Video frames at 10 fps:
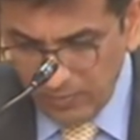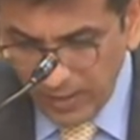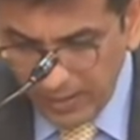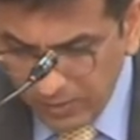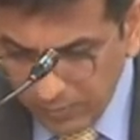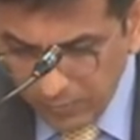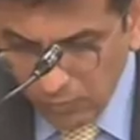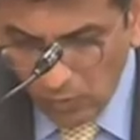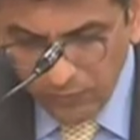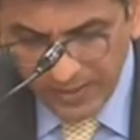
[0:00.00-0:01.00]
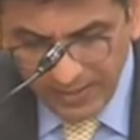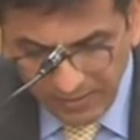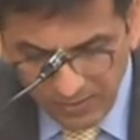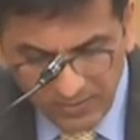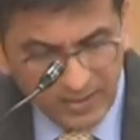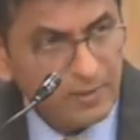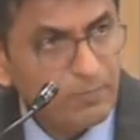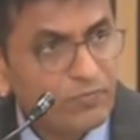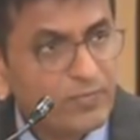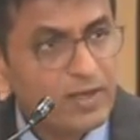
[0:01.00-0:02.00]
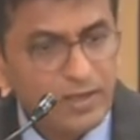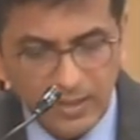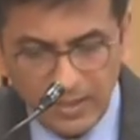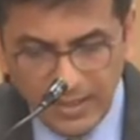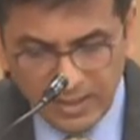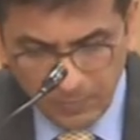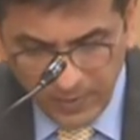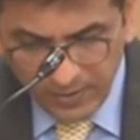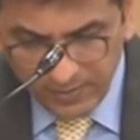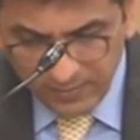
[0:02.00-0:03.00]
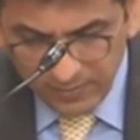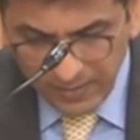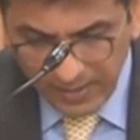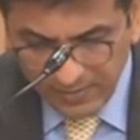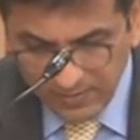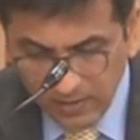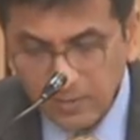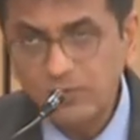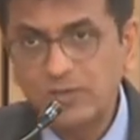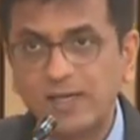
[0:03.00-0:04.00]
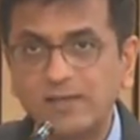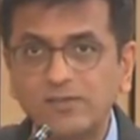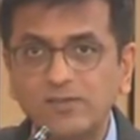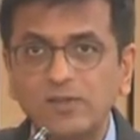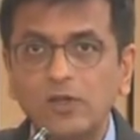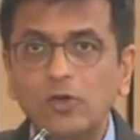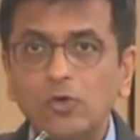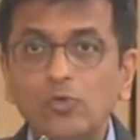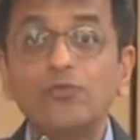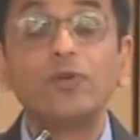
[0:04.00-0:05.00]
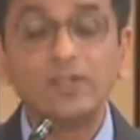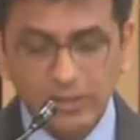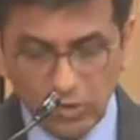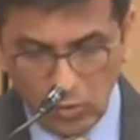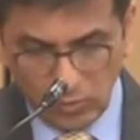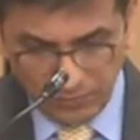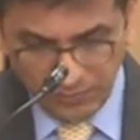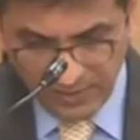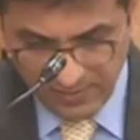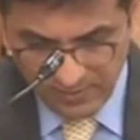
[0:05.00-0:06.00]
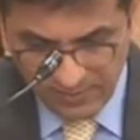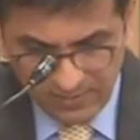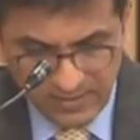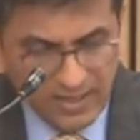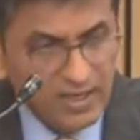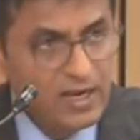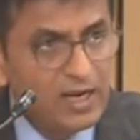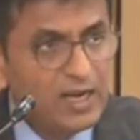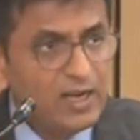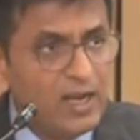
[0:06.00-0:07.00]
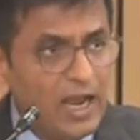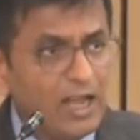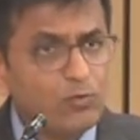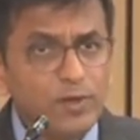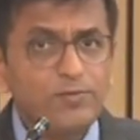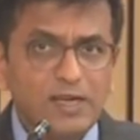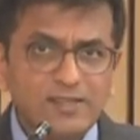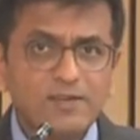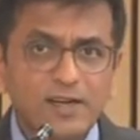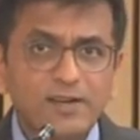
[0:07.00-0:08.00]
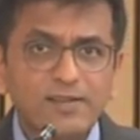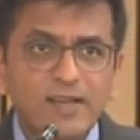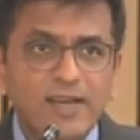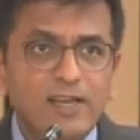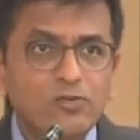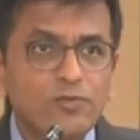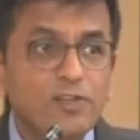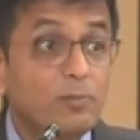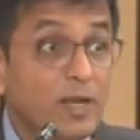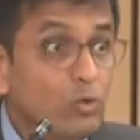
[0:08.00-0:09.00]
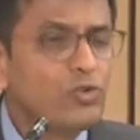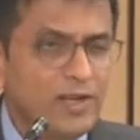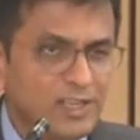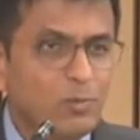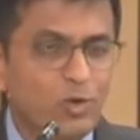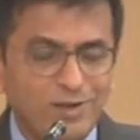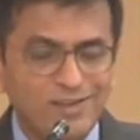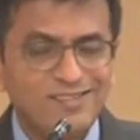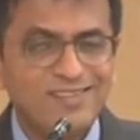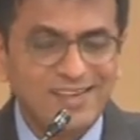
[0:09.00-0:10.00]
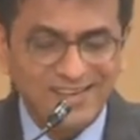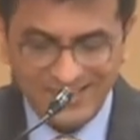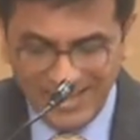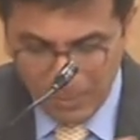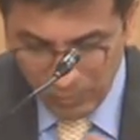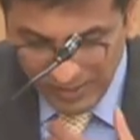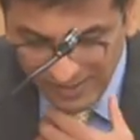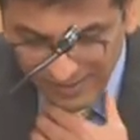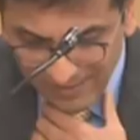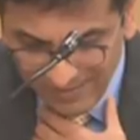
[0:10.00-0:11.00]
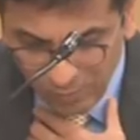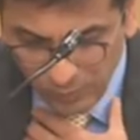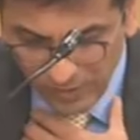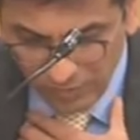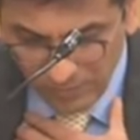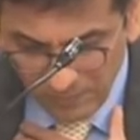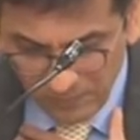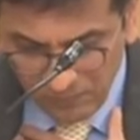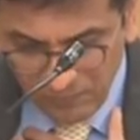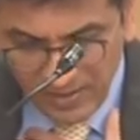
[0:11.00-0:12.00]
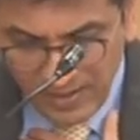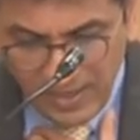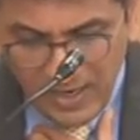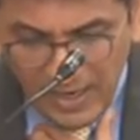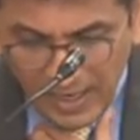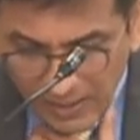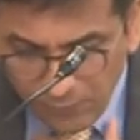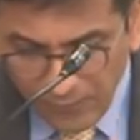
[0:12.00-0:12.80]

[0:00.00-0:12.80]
narratives of identity, experience, and circumstance to further the cause of justice? As we have illustrated in the case of the Speluncean explorers, the, the hypothetical situation, any